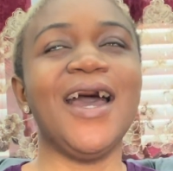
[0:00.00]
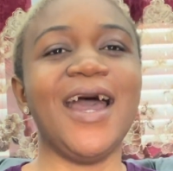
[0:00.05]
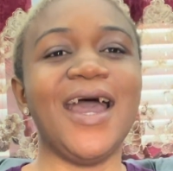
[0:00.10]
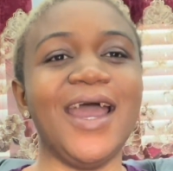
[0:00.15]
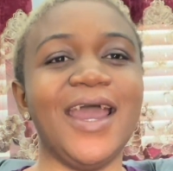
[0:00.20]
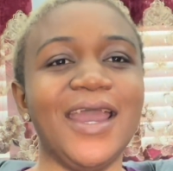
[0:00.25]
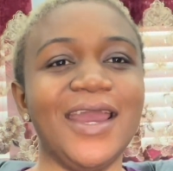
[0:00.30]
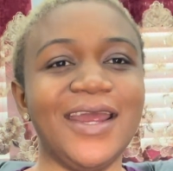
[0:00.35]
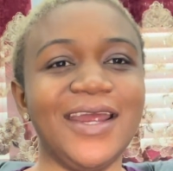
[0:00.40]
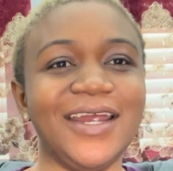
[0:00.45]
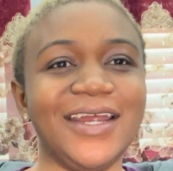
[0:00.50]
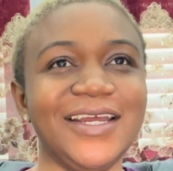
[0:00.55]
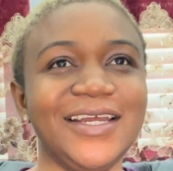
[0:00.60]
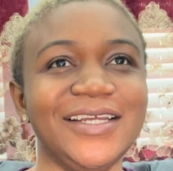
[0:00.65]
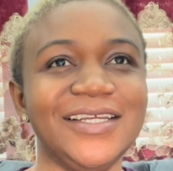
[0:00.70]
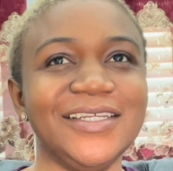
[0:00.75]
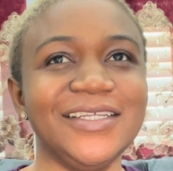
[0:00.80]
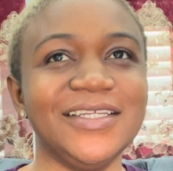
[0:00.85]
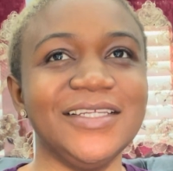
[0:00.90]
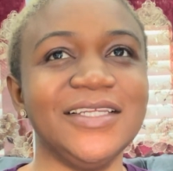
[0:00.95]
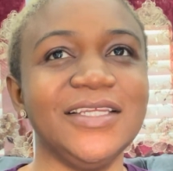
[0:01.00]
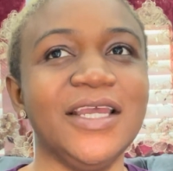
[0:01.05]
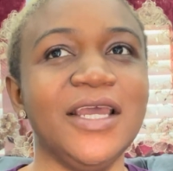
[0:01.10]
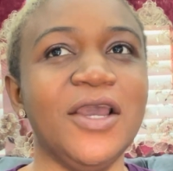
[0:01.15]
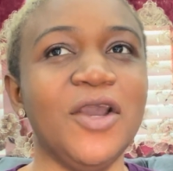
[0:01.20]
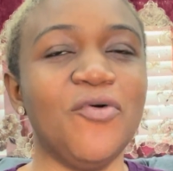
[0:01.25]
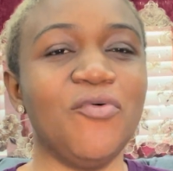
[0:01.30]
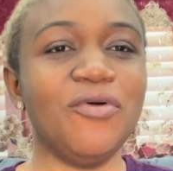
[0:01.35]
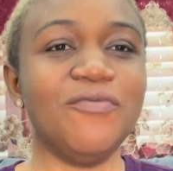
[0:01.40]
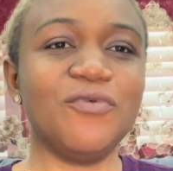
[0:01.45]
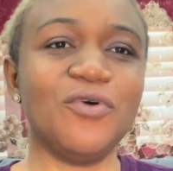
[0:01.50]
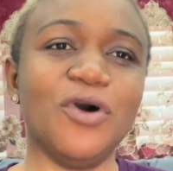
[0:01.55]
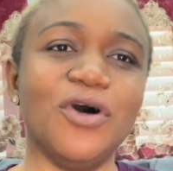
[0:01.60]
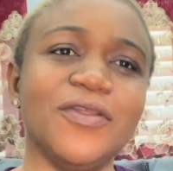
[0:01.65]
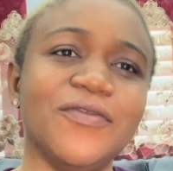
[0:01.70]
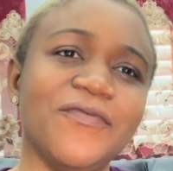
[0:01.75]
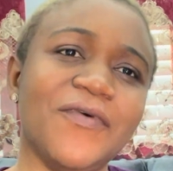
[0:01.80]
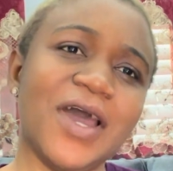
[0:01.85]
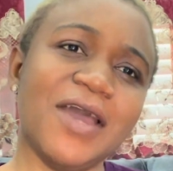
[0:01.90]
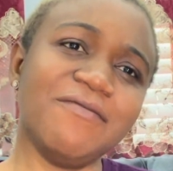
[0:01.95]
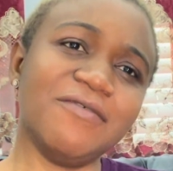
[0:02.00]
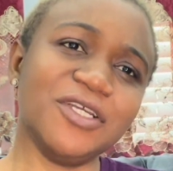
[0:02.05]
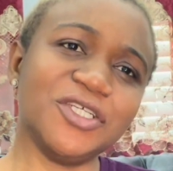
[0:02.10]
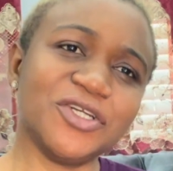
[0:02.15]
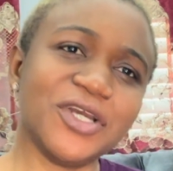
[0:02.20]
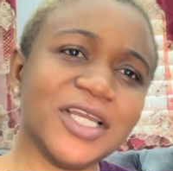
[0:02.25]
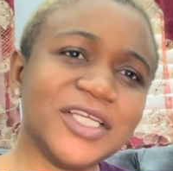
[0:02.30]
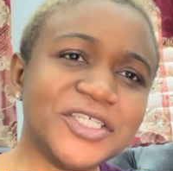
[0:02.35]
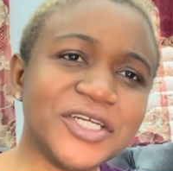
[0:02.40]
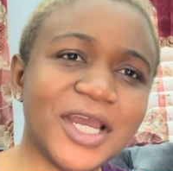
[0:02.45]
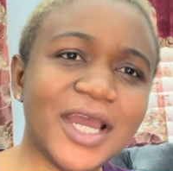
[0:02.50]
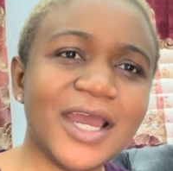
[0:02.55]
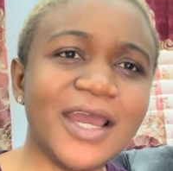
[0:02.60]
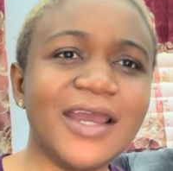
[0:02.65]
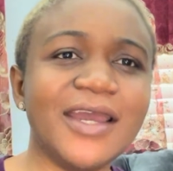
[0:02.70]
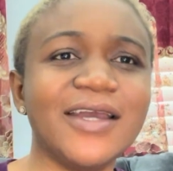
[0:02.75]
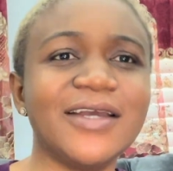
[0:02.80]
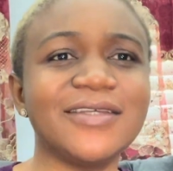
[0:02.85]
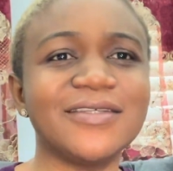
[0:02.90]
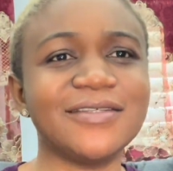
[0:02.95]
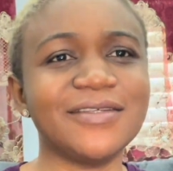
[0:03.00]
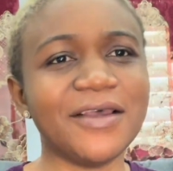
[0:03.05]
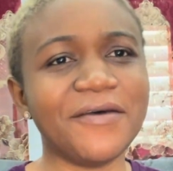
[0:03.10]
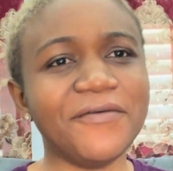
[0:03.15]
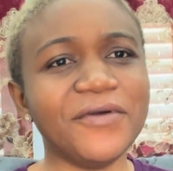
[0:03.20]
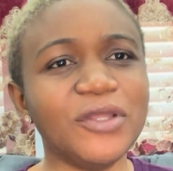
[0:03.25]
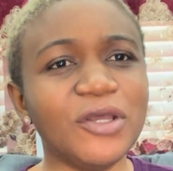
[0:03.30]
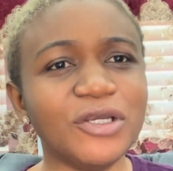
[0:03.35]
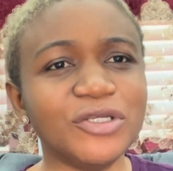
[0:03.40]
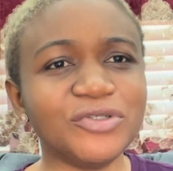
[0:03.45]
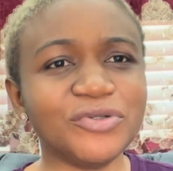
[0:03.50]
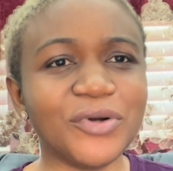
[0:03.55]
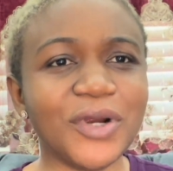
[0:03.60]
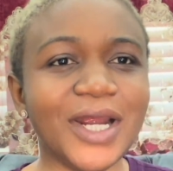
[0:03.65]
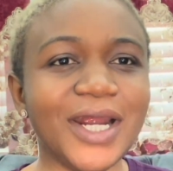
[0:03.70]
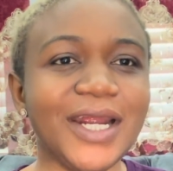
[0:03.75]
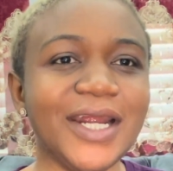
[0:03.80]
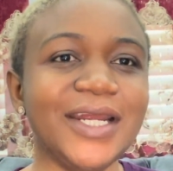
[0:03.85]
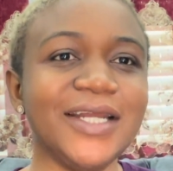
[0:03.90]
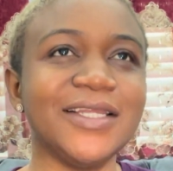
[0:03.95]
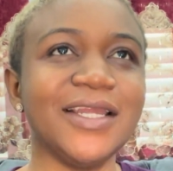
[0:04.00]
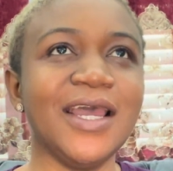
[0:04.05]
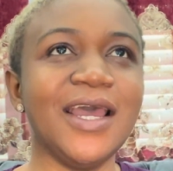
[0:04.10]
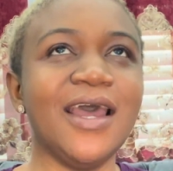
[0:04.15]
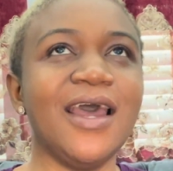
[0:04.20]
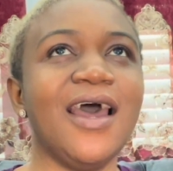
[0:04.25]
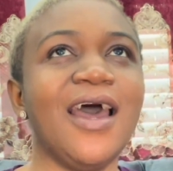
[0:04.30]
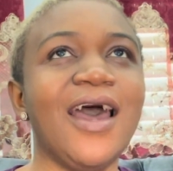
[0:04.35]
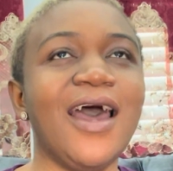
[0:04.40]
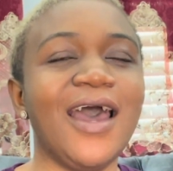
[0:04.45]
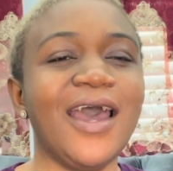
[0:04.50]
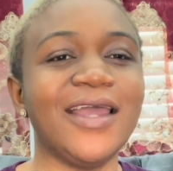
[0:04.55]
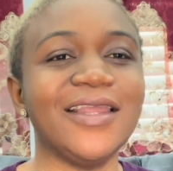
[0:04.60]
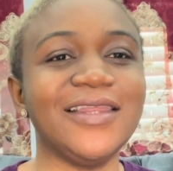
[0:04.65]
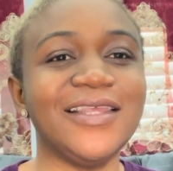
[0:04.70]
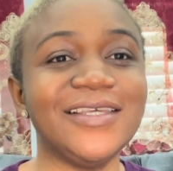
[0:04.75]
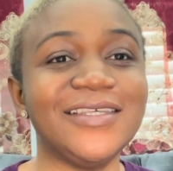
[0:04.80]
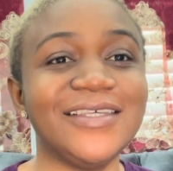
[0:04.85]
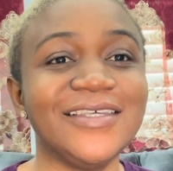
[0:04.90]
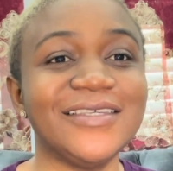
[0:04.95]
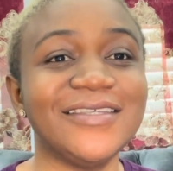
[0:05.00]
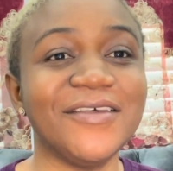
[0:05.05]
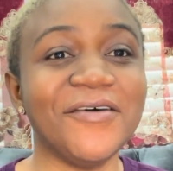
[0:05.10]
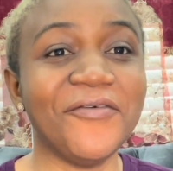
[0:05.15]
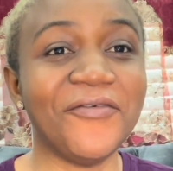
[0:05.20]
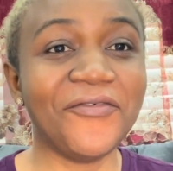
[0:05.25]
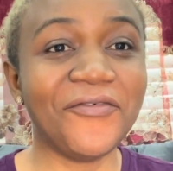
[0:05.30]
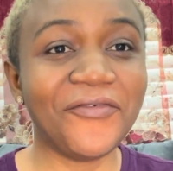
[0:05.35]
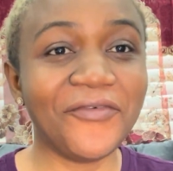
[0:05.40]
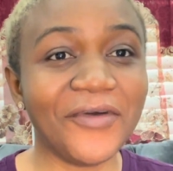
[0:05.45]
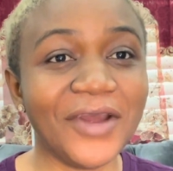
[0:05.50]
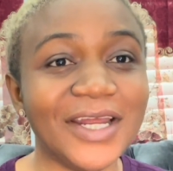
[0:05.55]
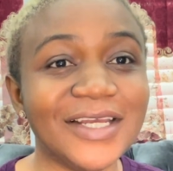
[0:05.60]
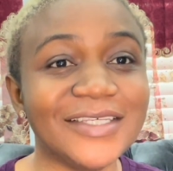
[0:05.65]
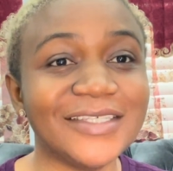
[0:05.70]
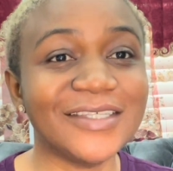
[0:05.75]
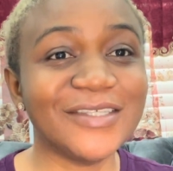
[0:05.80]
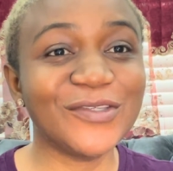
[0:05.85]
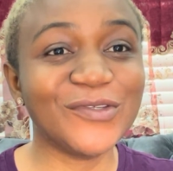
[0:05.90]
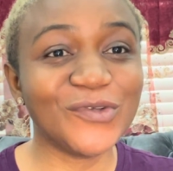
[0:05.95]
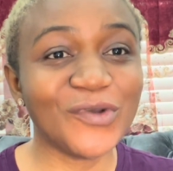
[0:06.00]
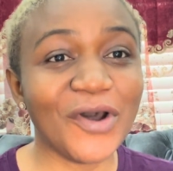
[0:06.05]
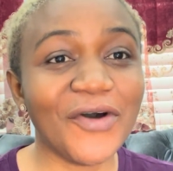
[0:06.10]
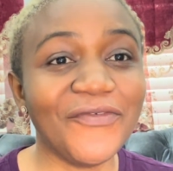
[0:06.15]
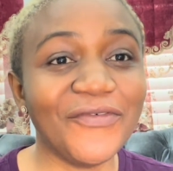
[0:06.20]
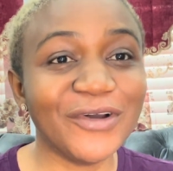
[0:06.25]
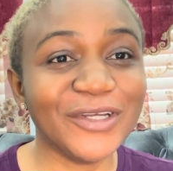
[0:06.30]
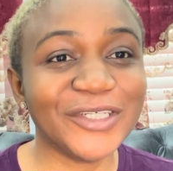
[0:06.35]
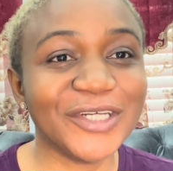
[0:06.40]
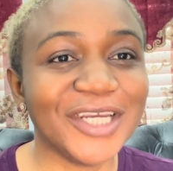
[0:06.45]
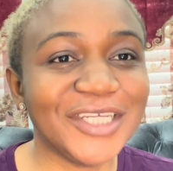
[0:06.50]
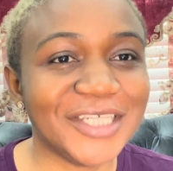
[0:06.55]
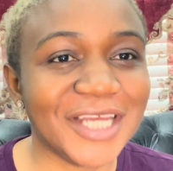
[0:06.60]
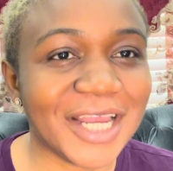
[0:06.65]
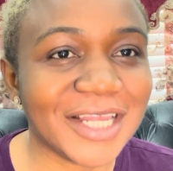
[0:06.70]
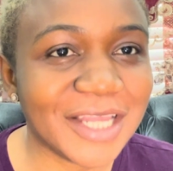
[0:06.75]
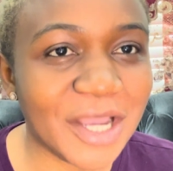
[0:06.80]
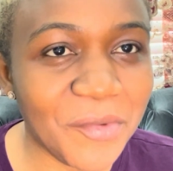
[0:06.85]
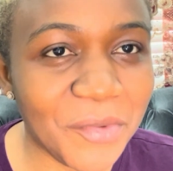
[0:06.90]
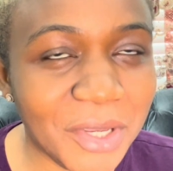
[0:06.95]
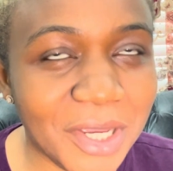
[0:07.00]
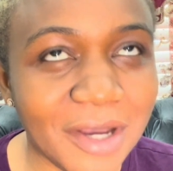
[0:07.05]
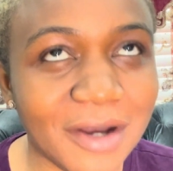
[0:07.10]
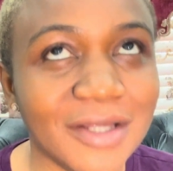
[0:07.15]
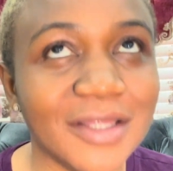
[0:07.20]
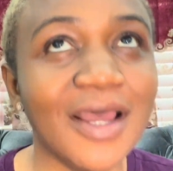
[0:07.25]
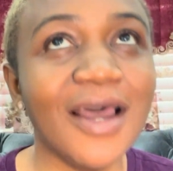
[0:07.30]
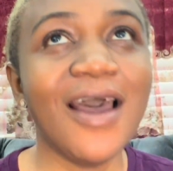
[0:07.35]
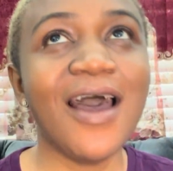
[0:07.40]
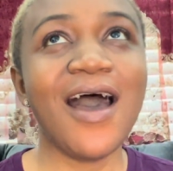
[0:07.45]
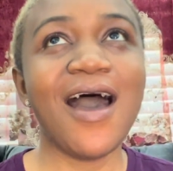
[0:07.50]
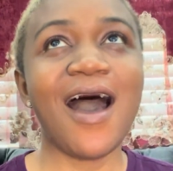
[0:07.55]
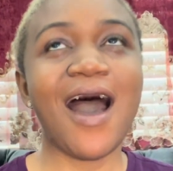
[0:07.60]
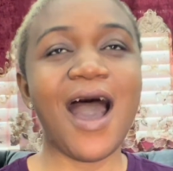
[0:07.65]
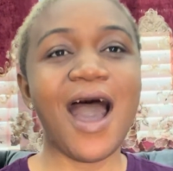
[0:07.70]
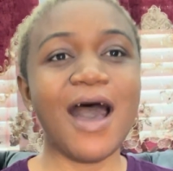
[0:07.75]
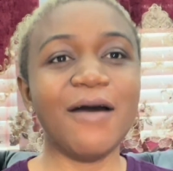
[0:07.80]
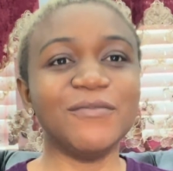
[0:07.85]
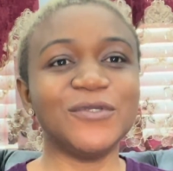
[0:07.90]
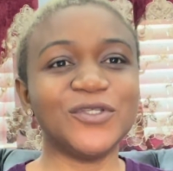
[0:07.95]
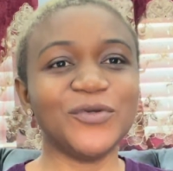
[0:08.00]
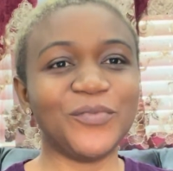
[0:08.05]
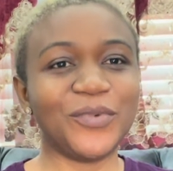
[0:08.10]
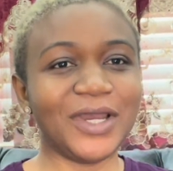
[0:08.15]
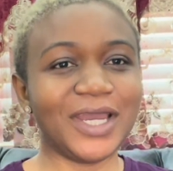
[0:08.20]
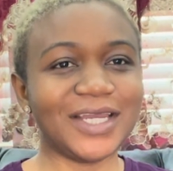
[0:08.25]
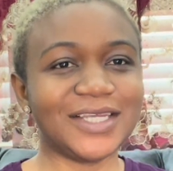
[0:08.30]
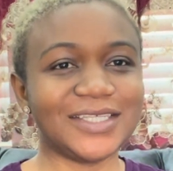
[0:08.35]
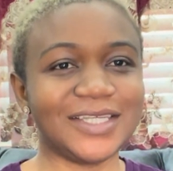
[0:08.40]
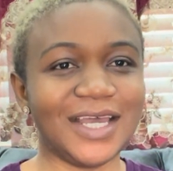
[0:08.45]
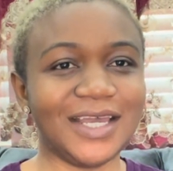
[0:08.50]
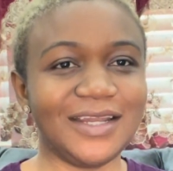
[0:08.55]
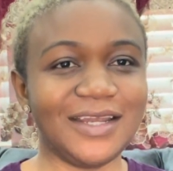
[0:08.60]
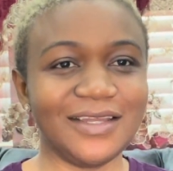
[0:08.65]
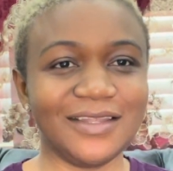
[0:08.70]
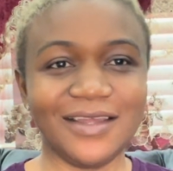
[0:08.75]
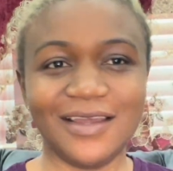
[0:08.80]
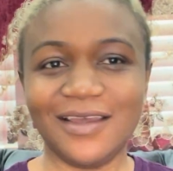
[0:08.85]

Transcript: and we've got 500 checks, 700, and this is the first 1,200 check that we got. I'm super excited.